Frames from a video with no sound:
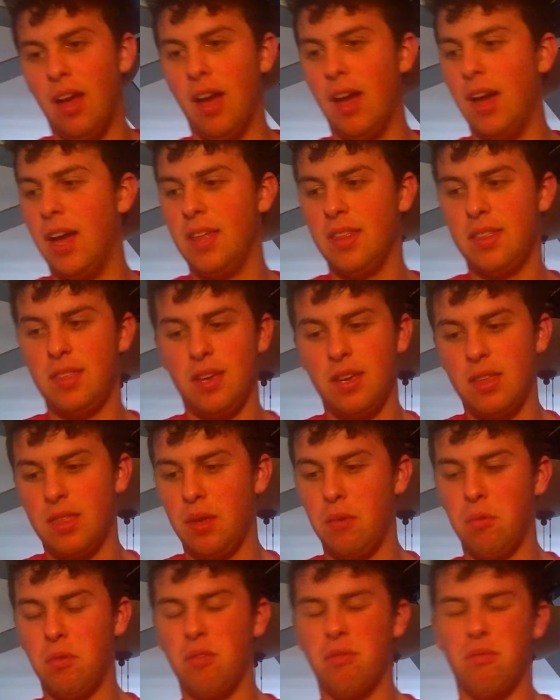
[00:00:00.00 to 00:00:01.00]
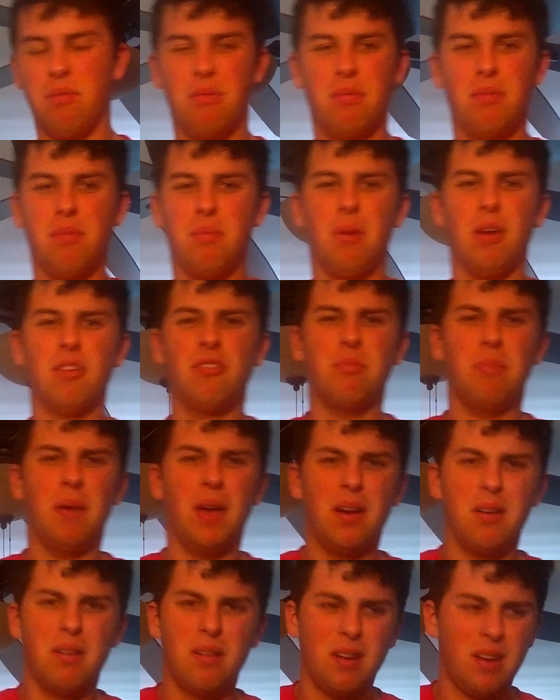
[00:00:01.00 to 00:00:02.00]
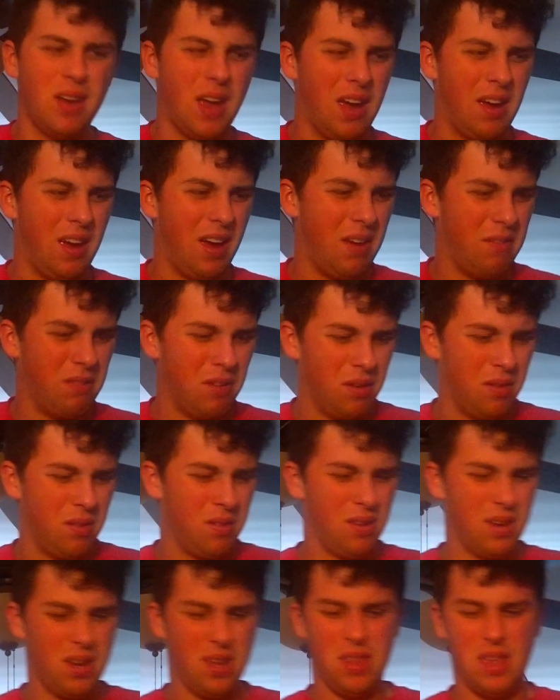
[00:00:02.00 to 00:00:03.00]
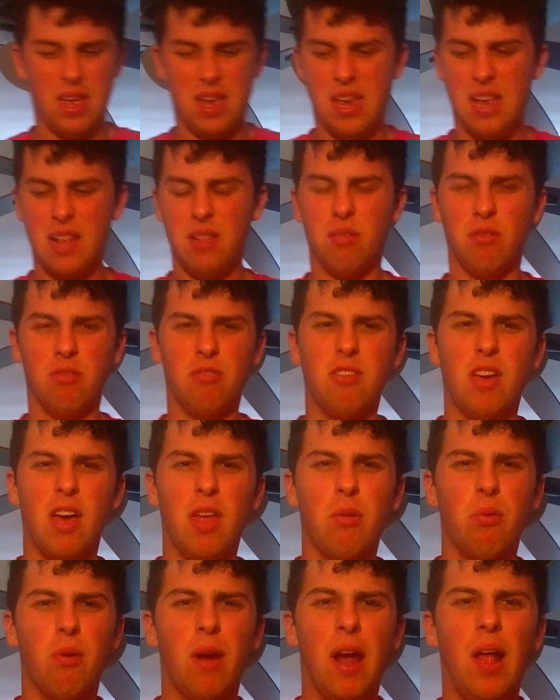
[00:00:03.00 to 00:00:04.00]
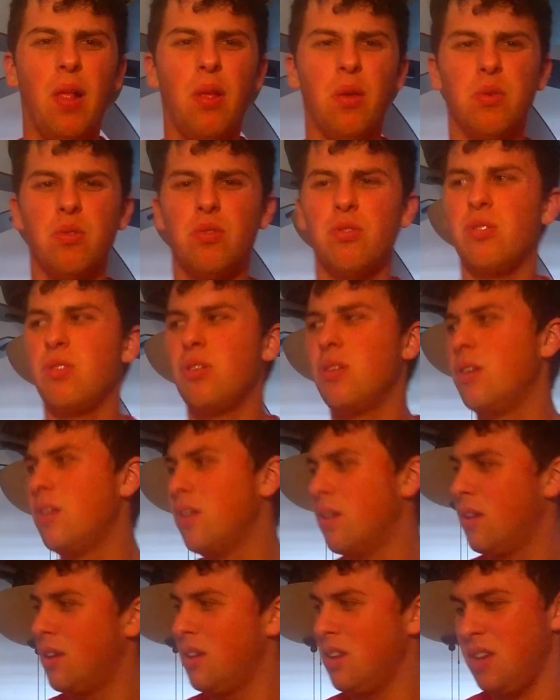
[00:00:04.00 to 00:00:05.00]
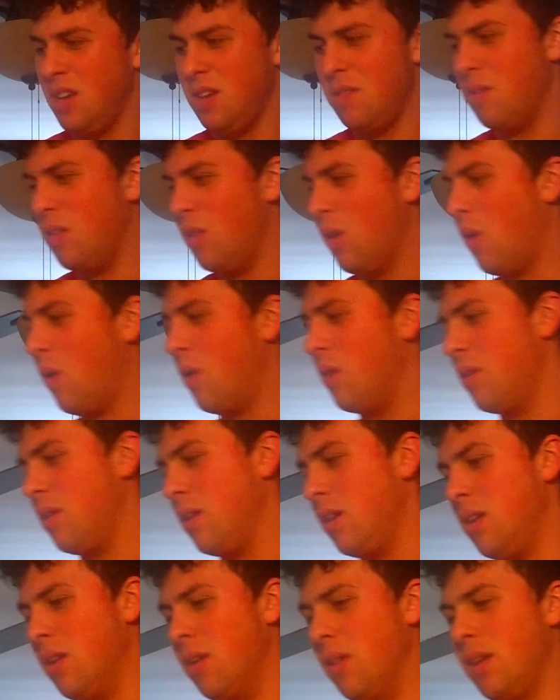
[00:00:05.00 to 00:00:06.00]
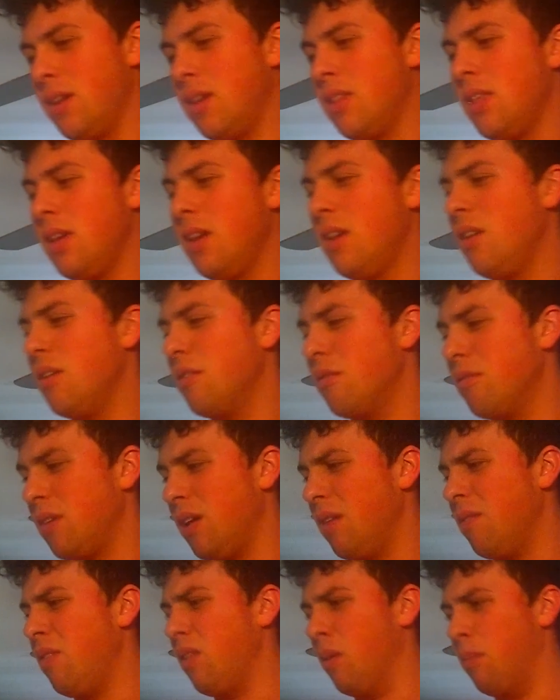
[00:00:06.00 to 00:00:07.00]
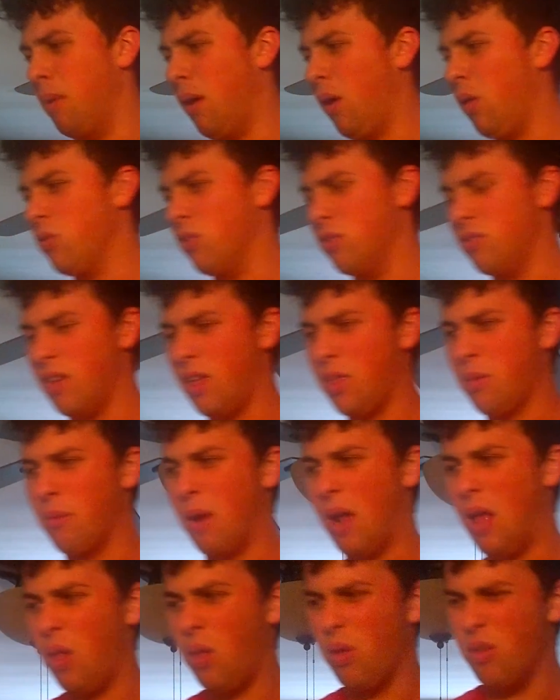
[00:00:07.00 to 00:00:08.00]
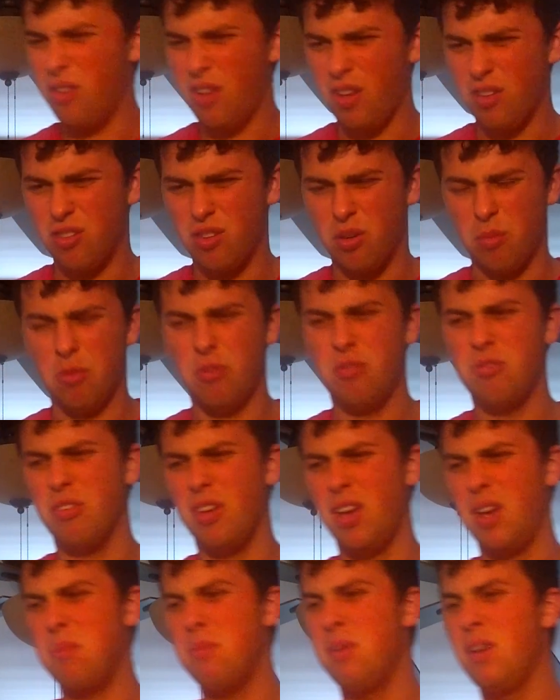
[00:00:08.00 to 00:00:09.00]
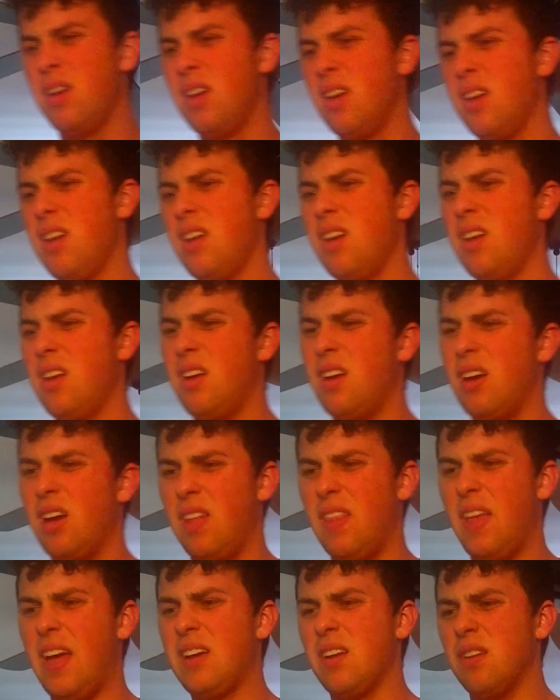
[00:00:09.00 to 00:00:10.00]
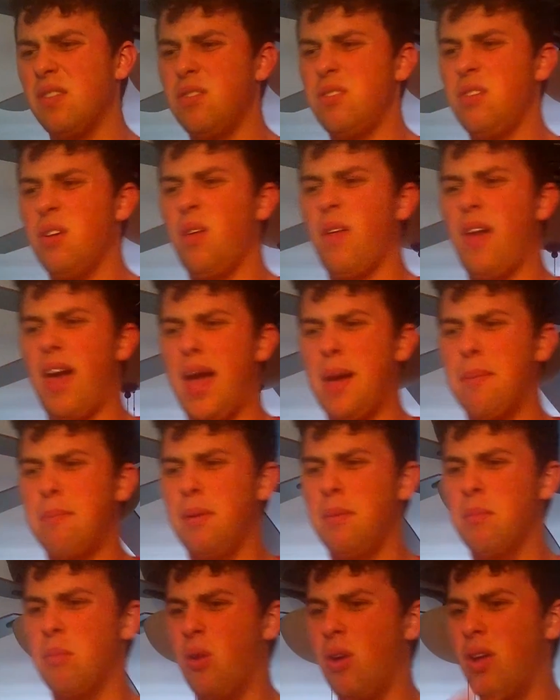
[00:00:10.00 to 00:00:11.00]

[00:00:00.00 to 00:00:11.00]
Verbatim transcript: I think they would have much better ha have it in the hands of Seth Rollins, even though you know they, they could have given the belt to Seth Rollins at SummerSlam, and that could still happen.